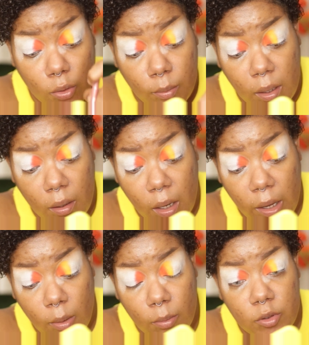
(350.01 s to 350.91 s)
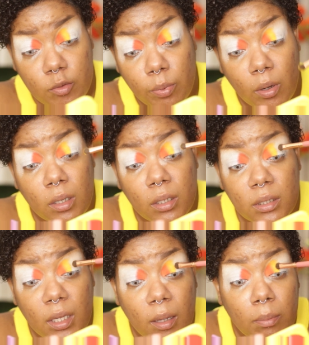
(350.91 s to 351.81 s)
No matter how much
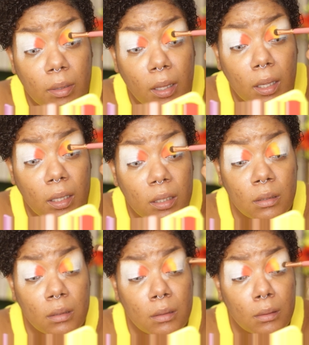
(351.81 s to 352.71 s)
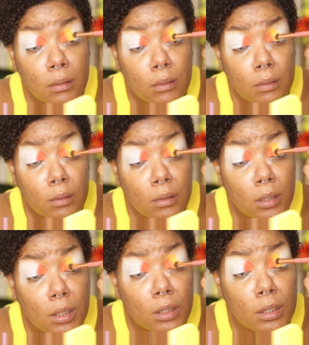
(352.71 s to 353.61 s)
product I apply,
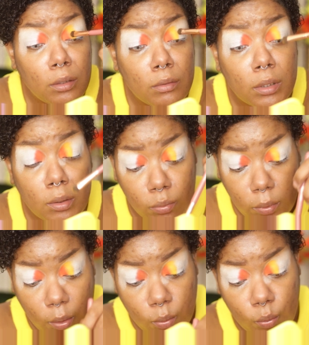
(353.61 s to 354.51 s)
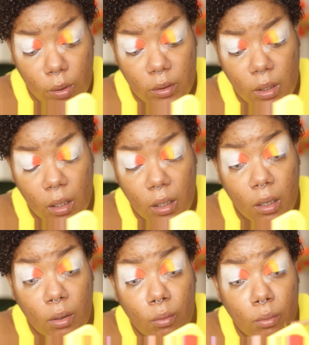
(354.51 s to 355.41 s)
it literally like will not
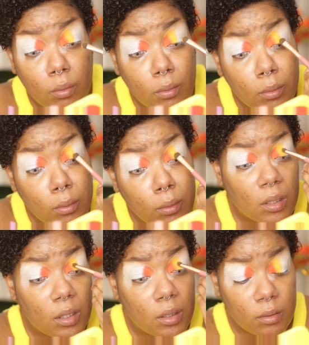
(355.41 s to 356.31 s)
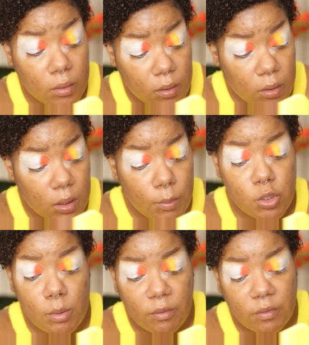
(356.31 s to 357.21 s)
go. Let me
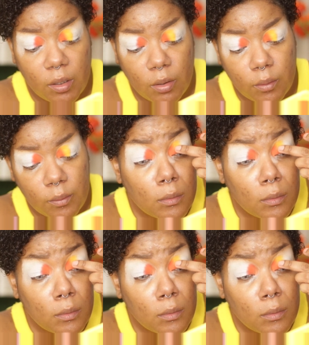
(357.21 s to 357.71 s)
try my finger.